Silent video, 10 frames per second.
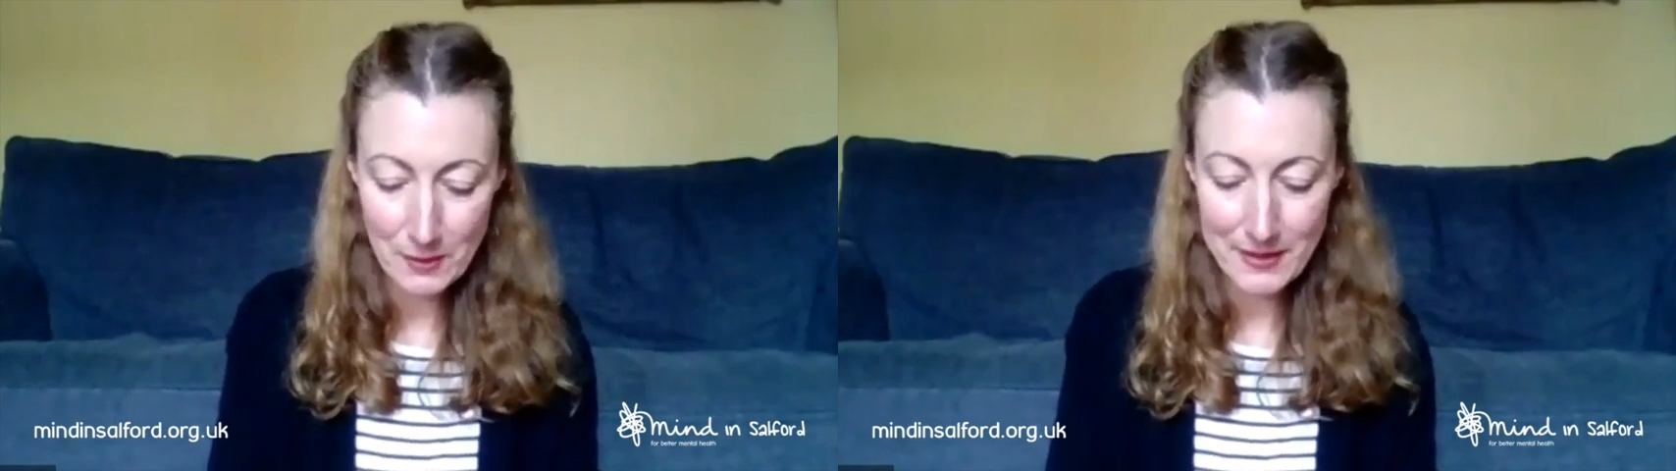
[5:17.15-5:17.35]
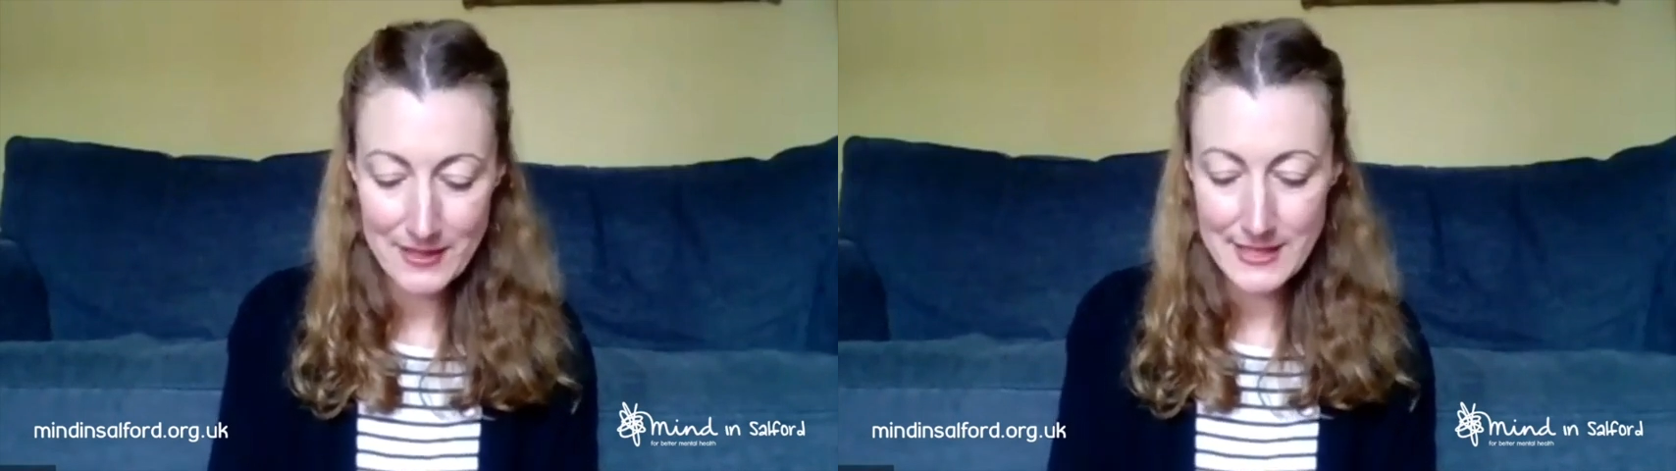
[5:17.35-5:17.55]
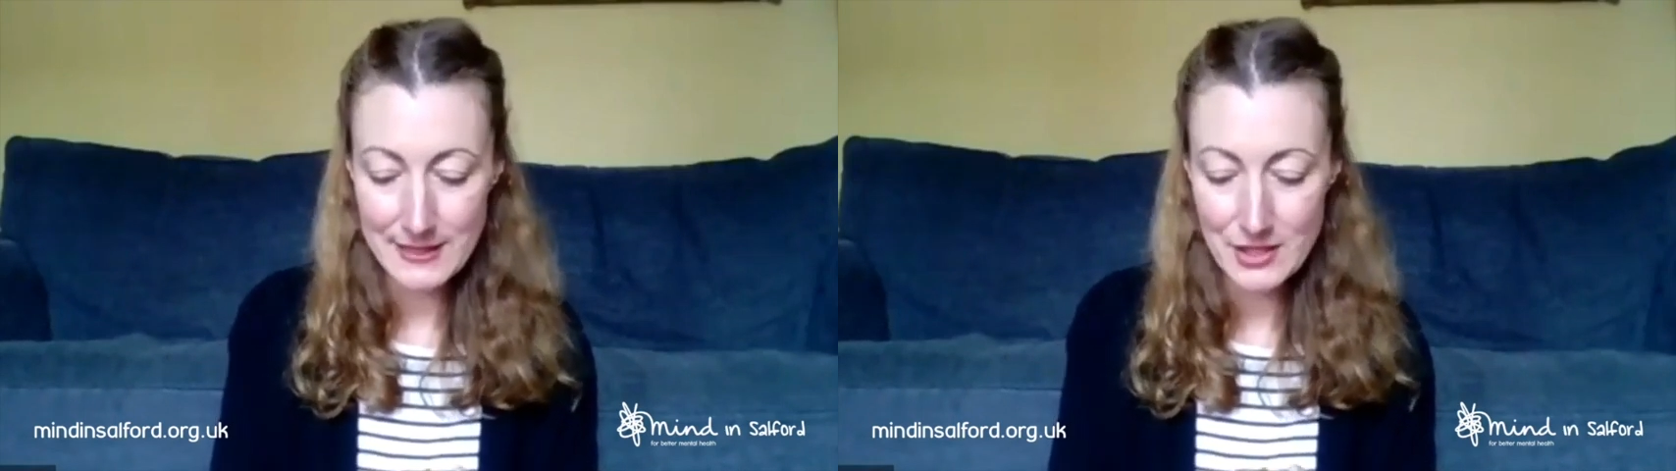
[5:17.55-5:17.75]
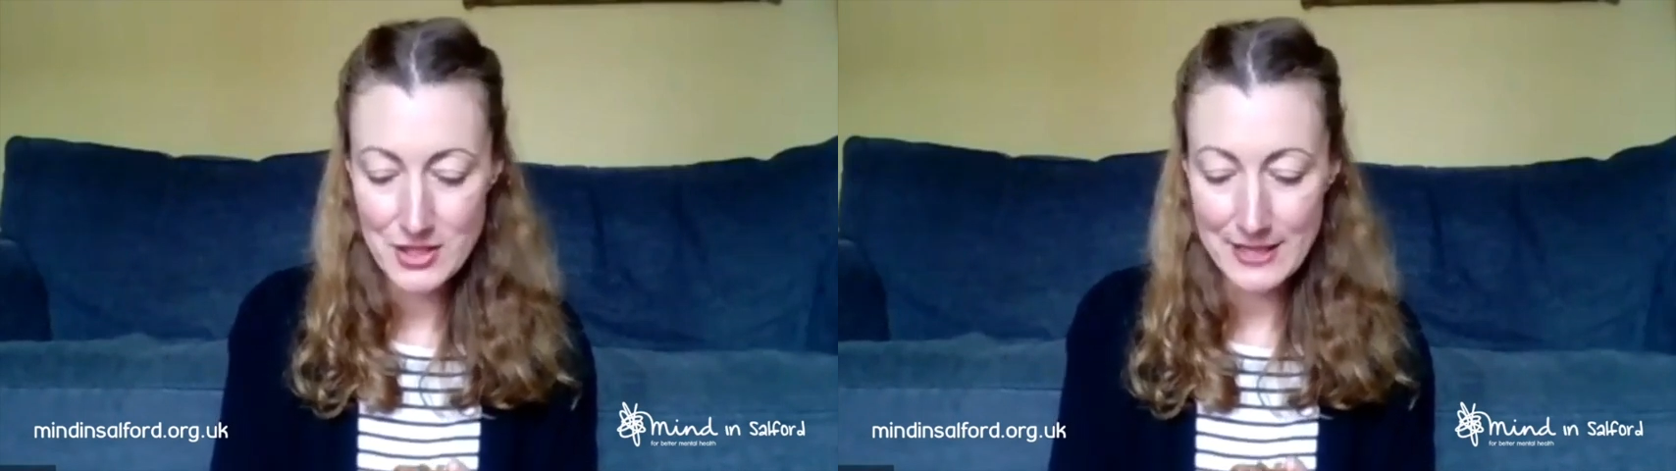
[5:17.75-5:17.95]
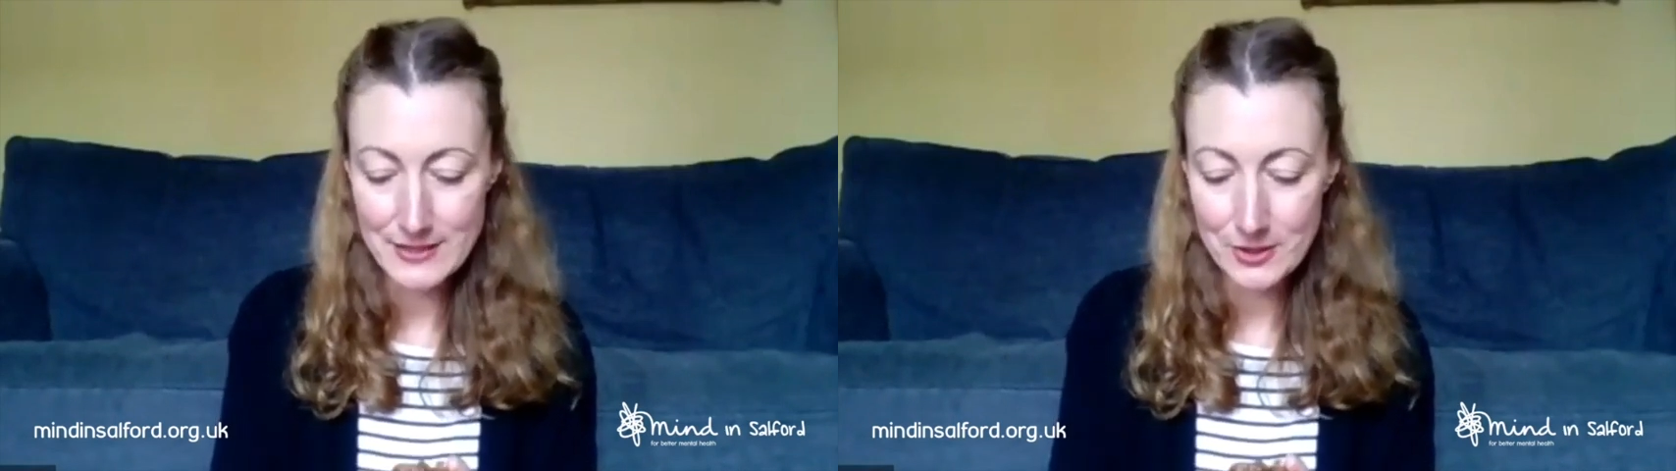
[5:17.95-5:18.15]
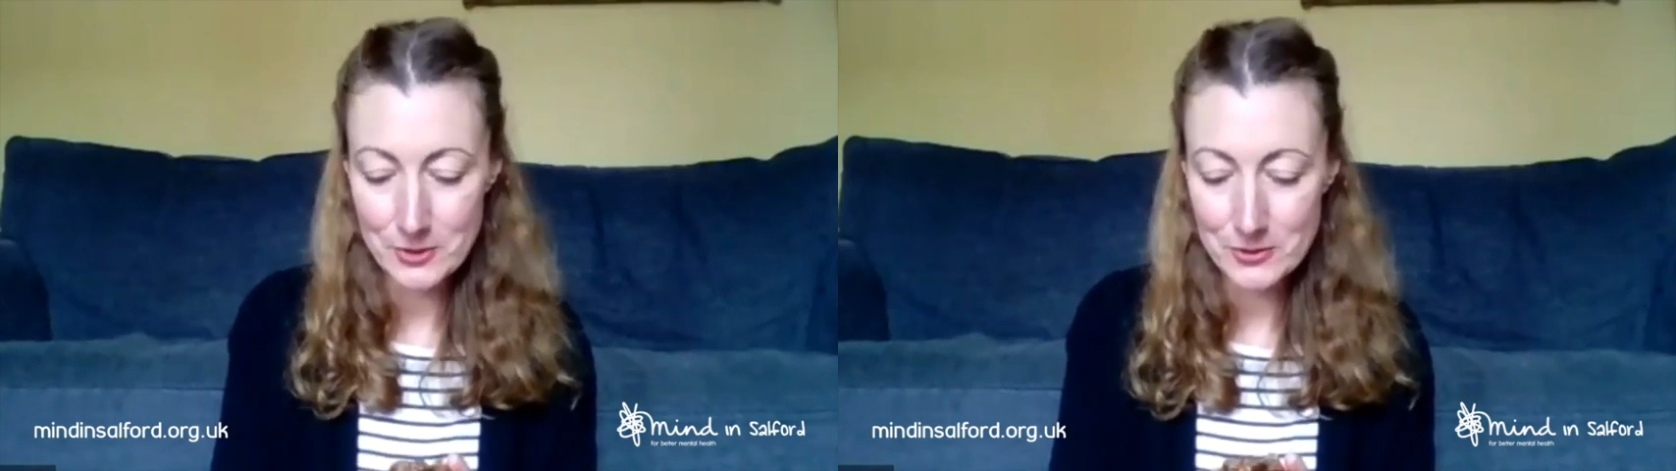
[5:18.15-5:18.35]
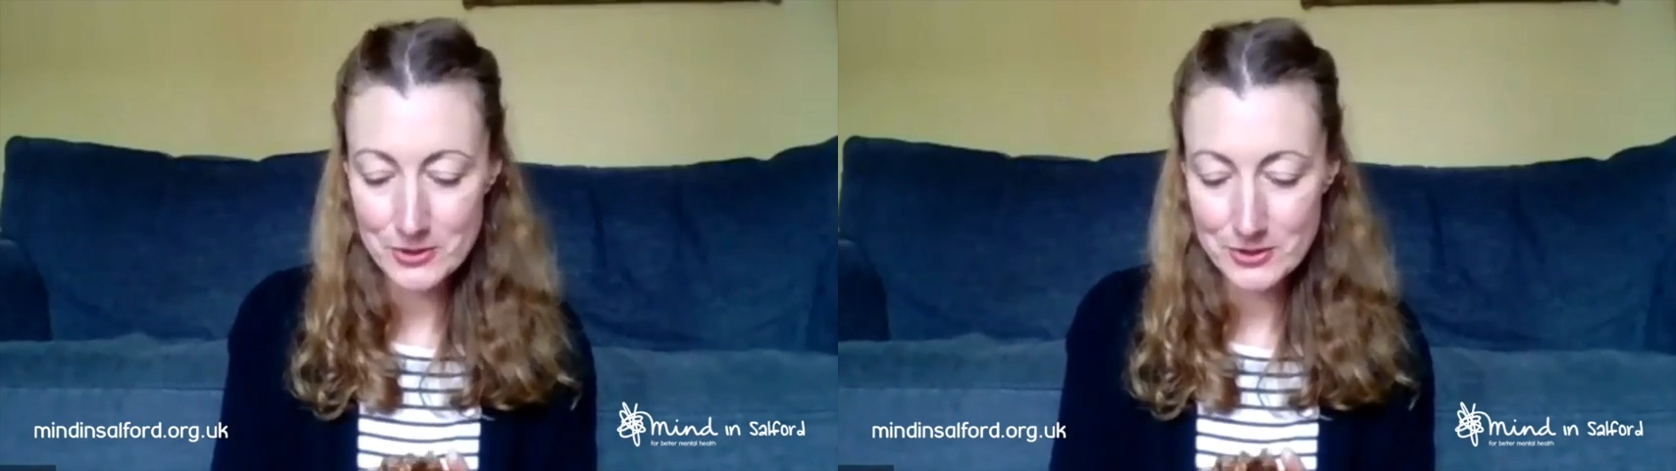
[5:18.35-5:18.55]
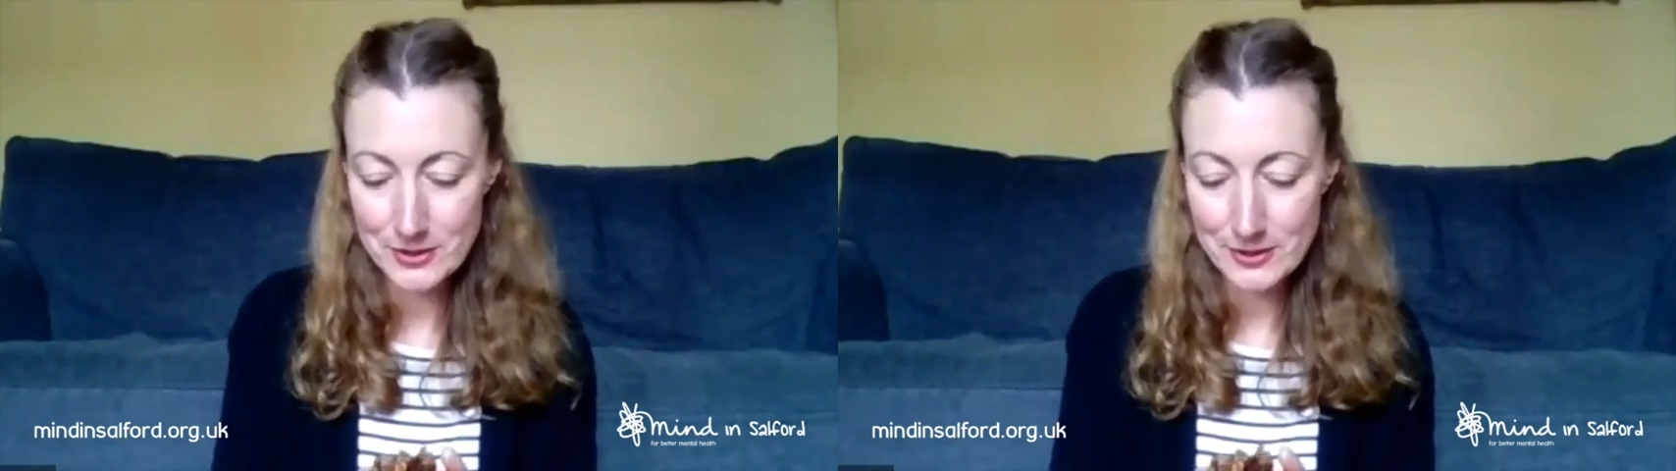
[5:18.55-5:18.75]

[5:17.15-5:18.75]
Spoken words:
you can see the shadows.